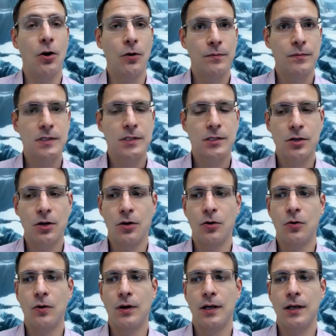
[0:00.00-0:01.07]
No.
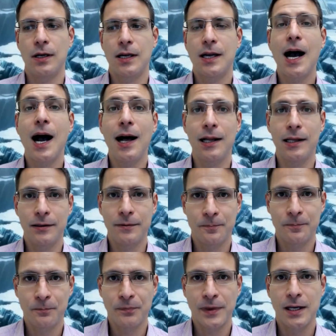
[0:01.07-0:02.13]
So
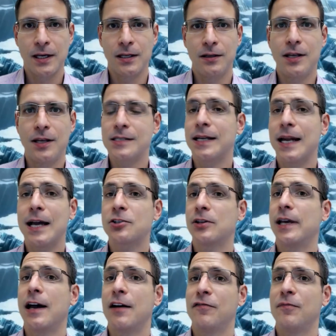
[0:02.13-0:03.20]
Kal doesn't
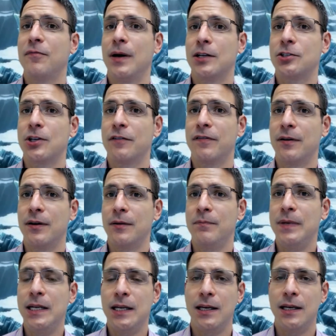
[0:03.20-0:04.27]
actually have much of
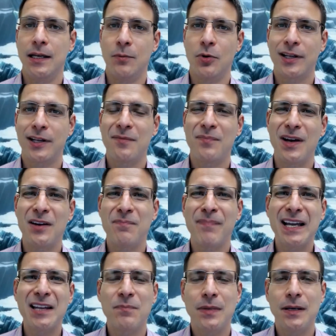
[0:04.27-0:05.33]
a meaning in Hebrew.
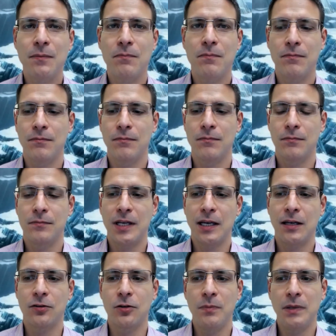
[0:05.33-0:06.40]
It might be
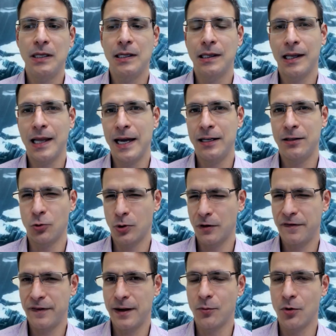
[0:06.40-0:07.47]
taken to mean light
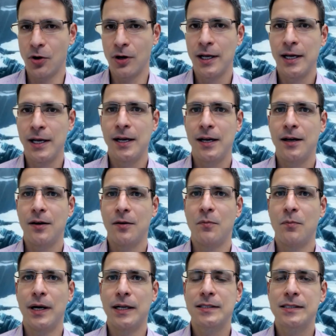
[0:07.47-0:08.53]
or ephemeral,
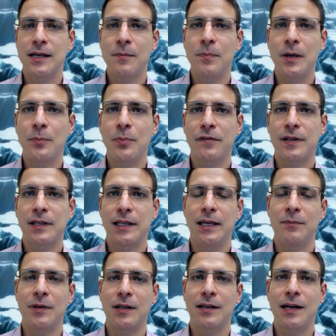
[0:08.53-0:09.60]
but some people have
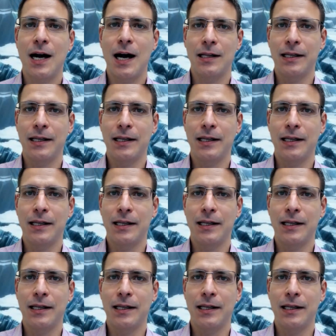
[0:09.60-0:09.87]
claimed that